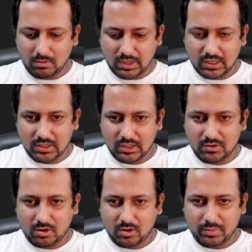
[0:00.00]
and
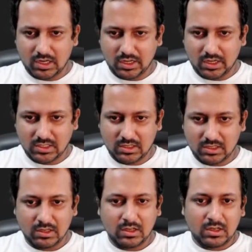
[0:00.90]
drop last
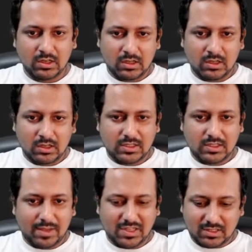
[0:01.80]
is
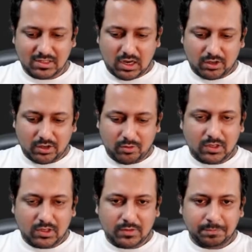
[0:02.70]
same as the argument,